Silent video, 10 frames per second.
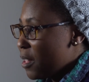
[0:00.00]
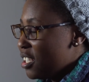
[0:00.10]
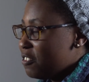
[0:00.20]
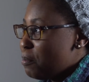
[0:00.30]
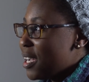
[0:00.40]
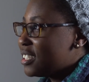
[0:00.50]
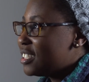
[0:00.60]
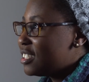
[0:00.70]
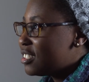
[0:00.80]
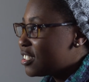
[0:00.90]
And if by
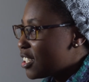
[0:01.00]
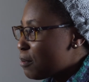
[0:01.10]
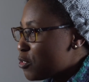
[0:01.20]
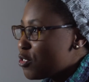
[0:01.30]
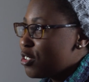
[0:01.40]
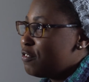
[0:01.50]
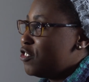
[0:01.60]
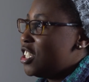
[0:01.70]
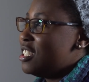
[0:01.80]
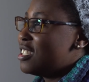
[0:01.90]
some stroke of
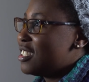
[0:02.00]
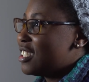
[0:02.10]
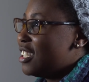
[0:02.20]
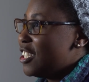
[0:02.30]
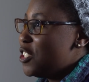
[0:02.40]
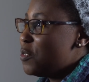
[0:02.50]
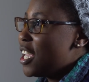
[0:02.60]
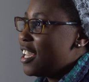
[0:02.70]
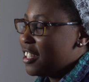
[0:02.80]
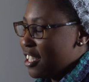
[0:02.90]
genius you
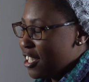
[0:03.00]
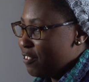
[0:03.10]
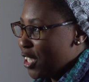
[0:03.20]
can't think of